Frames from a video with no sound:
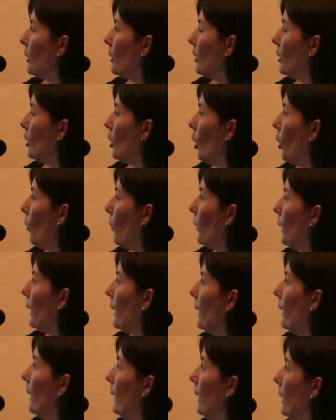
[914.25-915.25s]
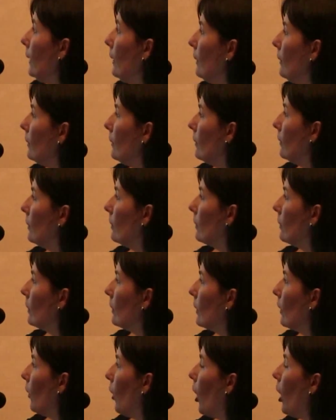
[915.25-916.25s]
So in
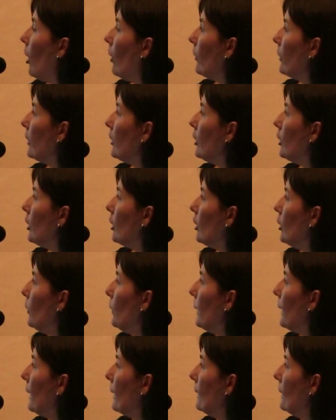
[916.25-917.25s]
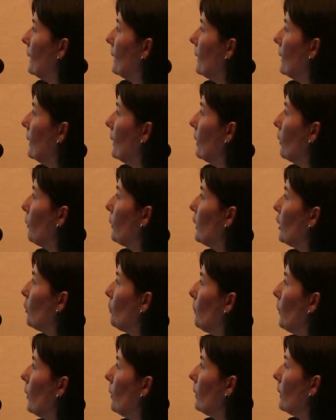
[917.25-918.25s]
orange, you can see the
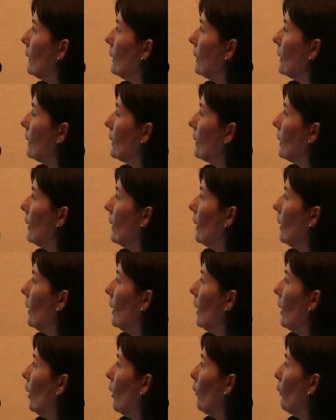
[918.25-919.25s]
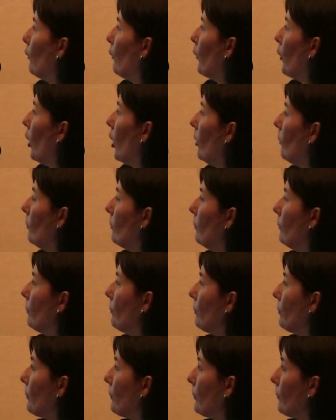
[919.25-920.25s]
response from
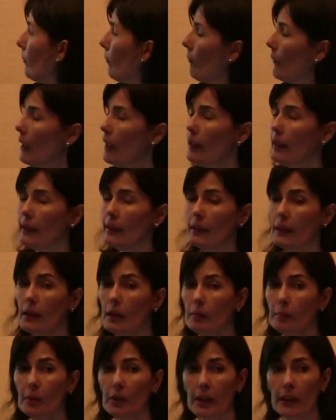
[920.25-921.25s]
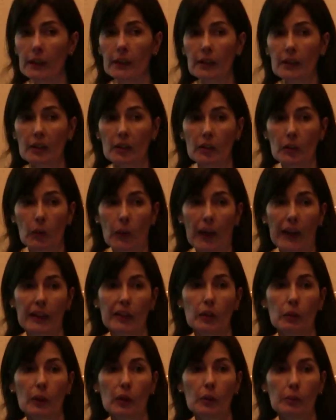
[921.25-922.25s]
the subject
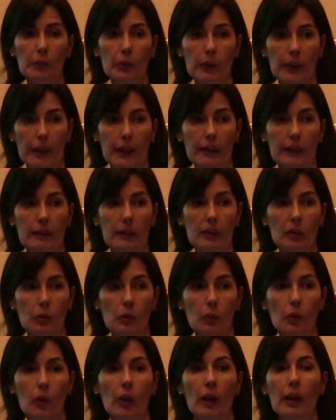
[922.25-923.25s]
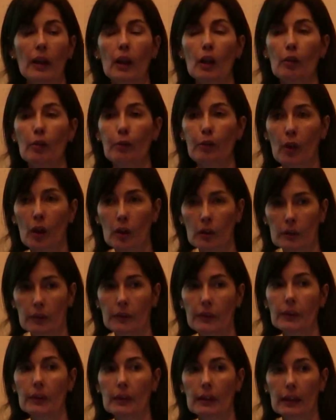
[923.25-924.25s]
trying to accommodate to
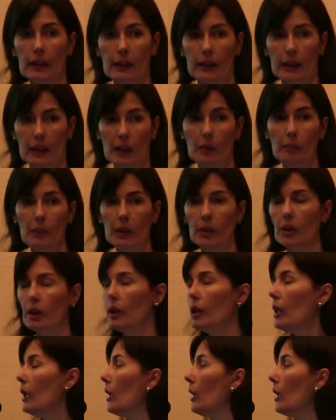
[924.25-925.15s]
focus the image